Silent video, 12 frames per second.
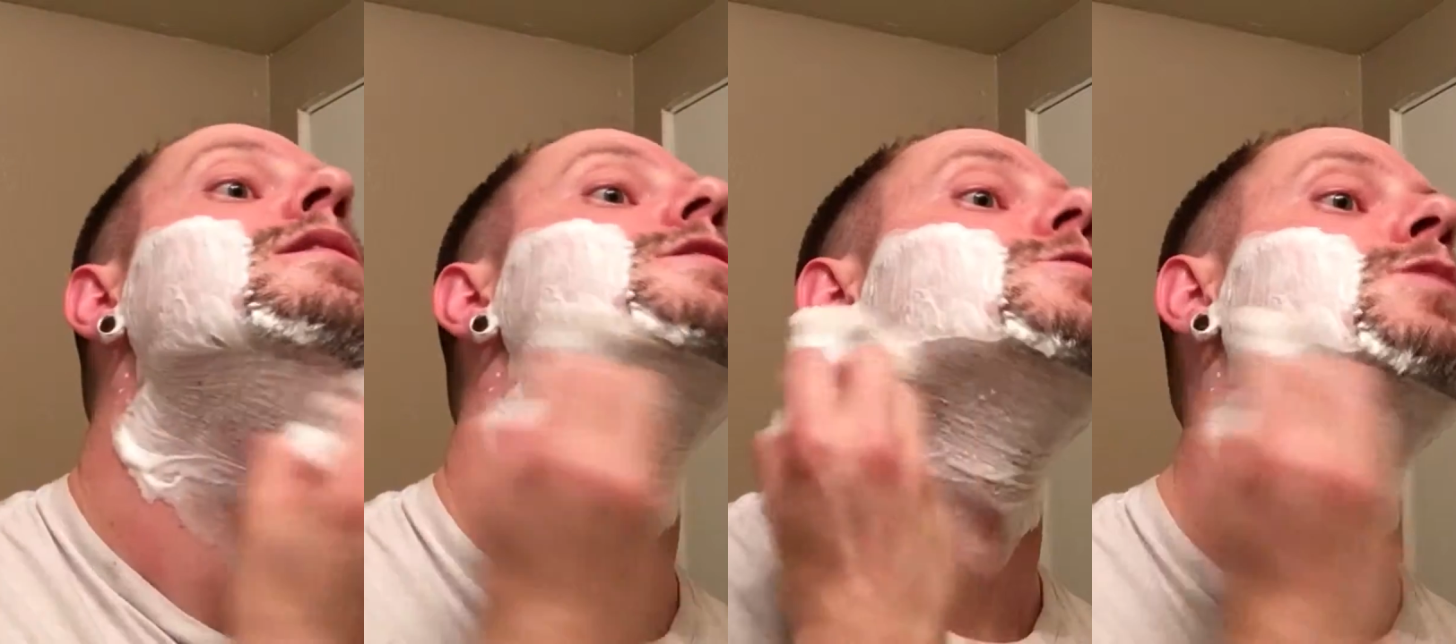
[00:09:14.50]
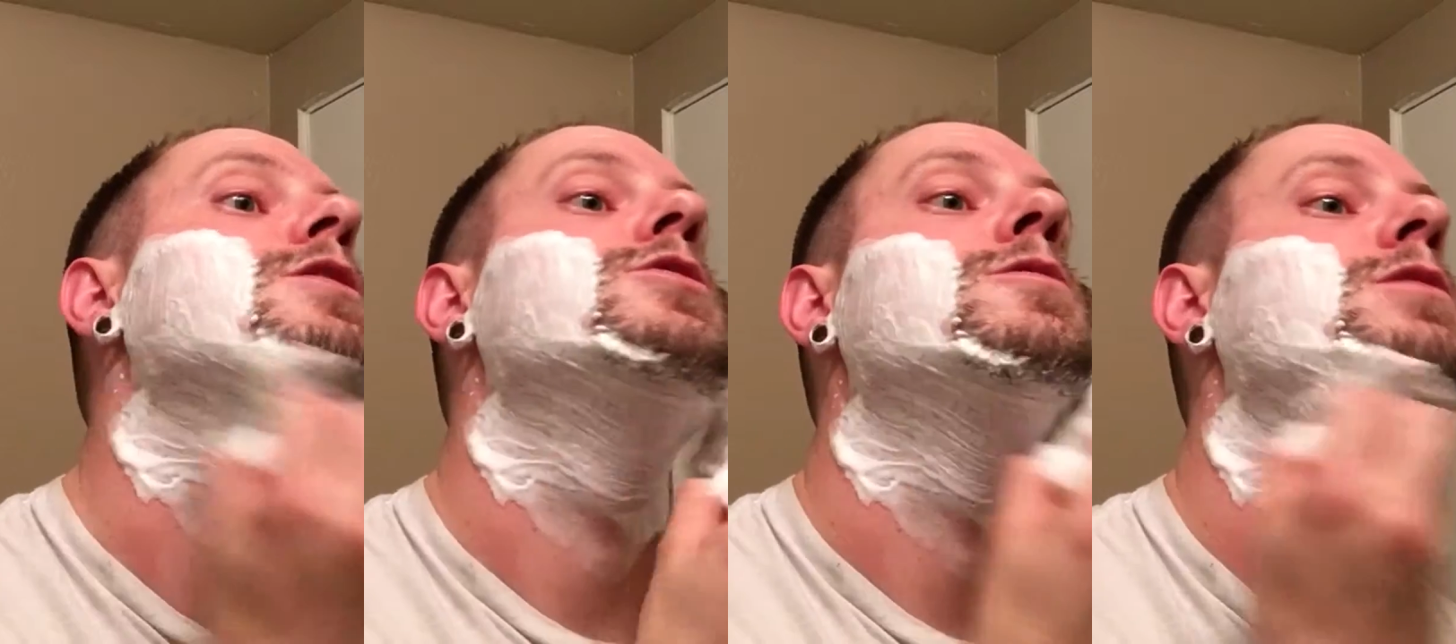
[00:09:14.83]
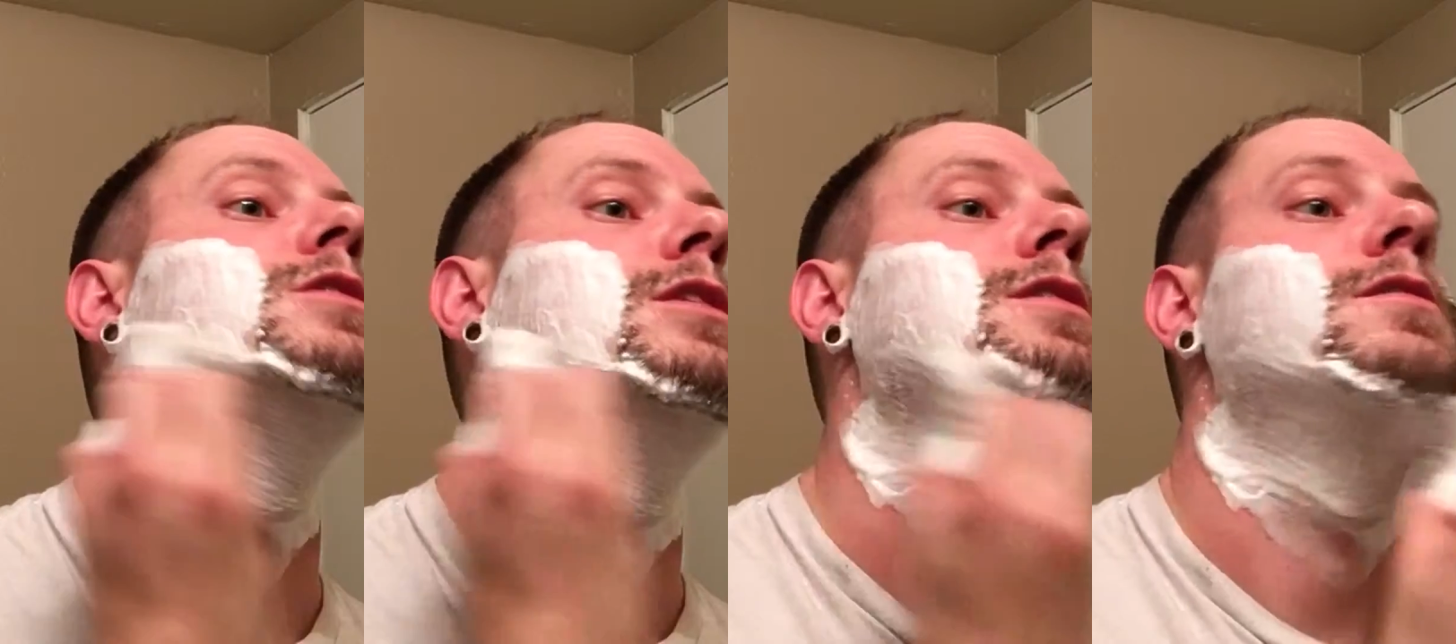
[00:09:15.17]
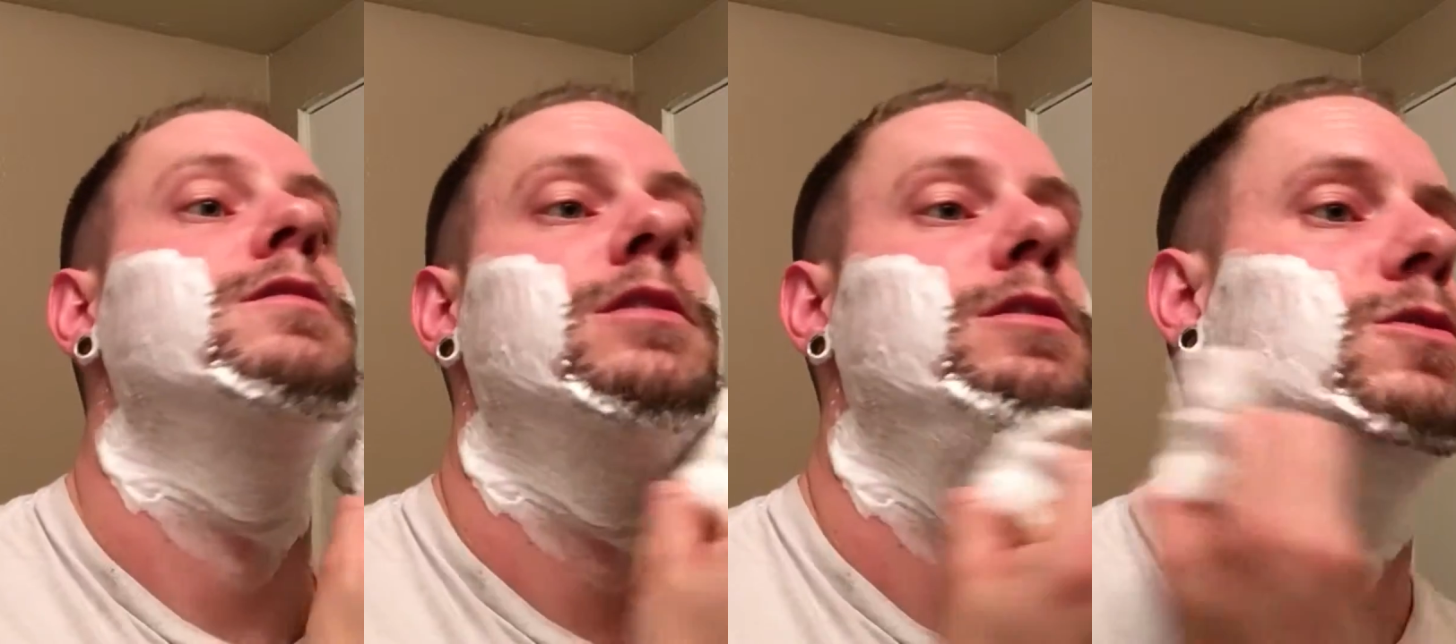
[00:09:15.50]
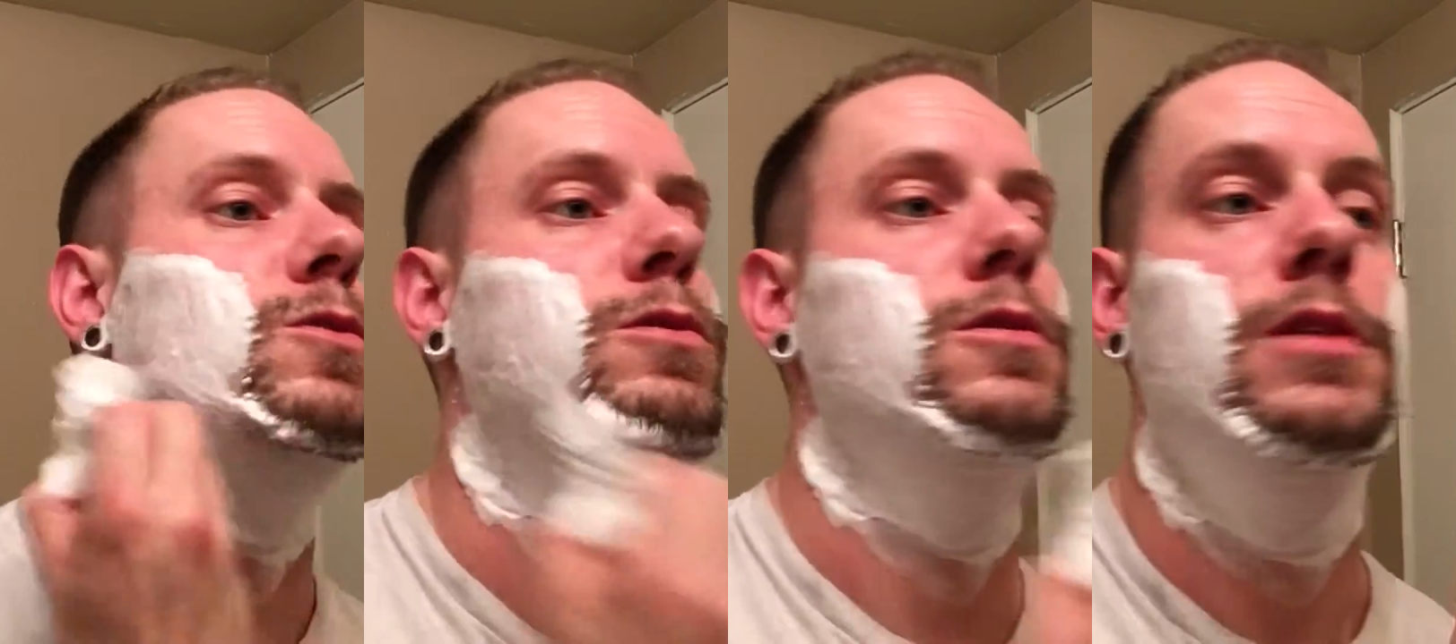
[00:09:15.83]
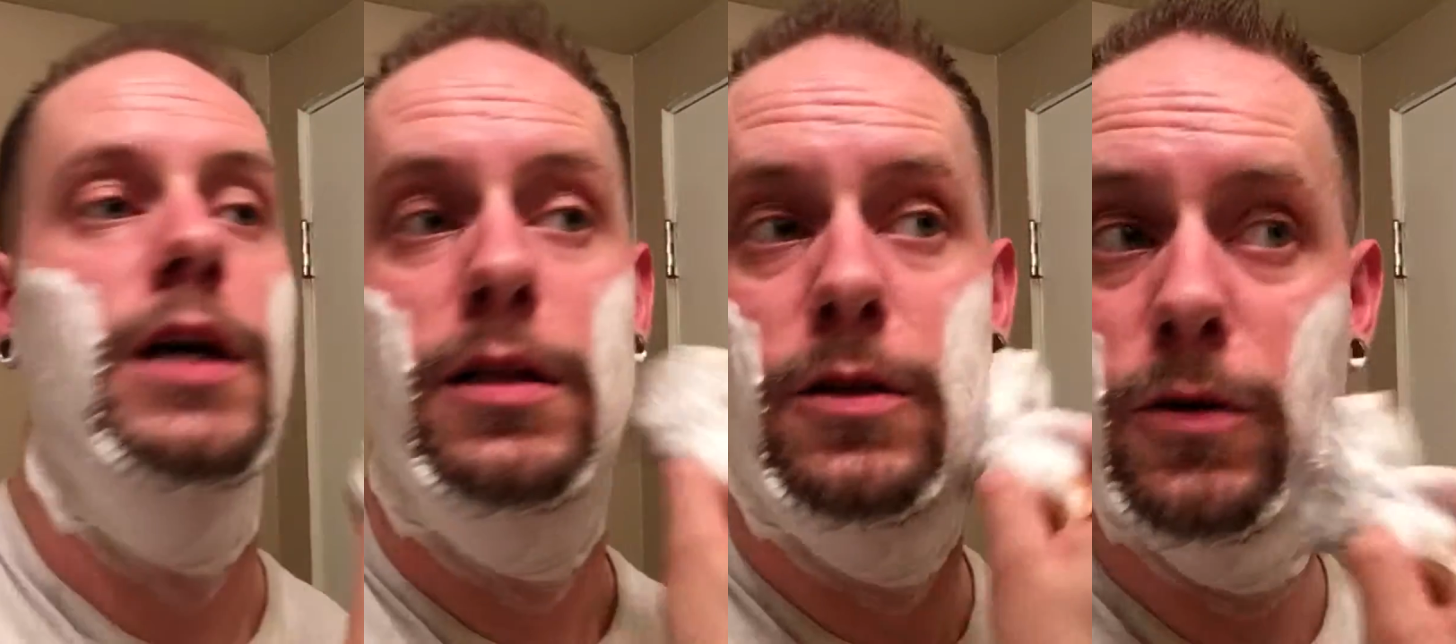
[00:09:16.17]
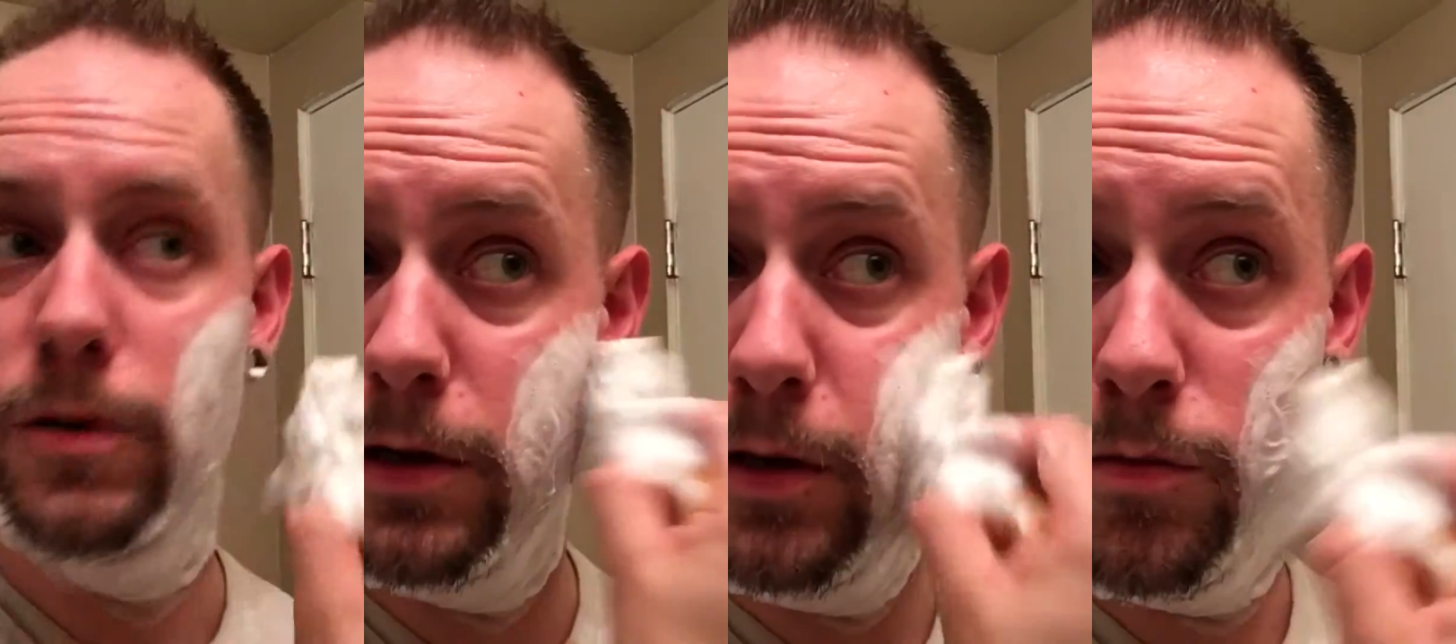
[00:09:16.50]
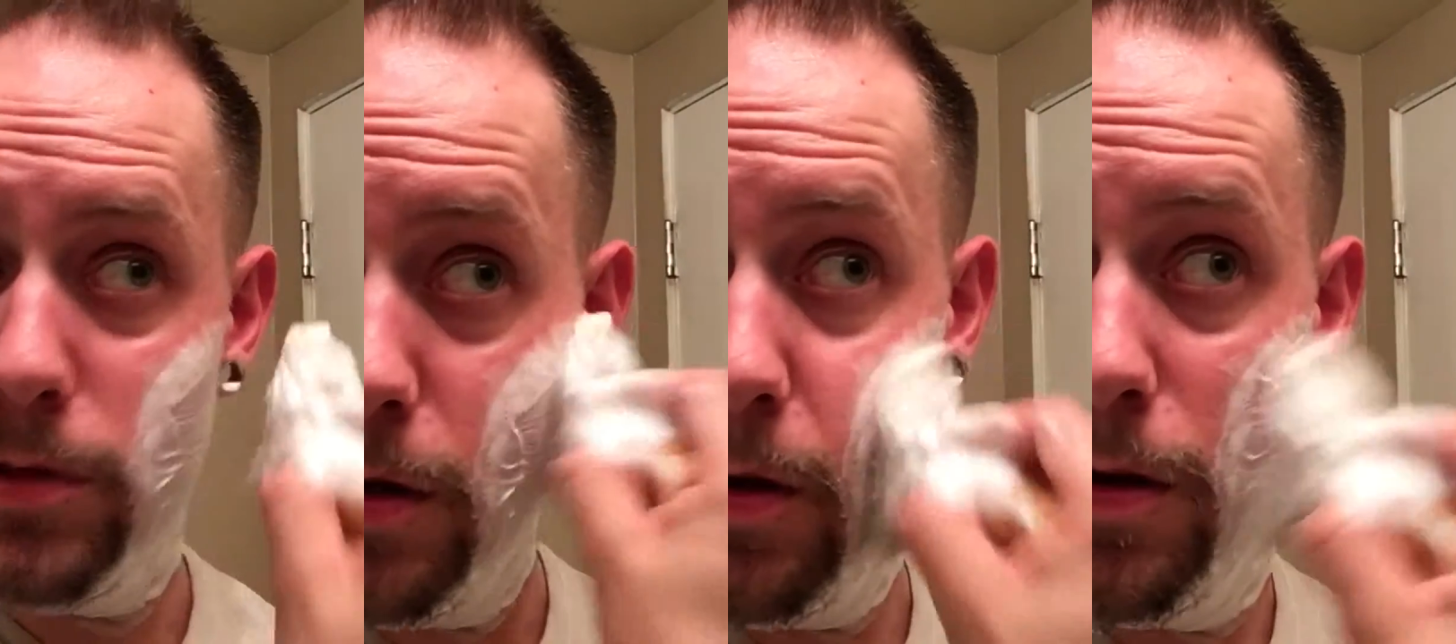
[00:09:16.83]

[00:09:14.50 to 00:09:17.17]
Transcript: Especially when you get into these old tallow creams.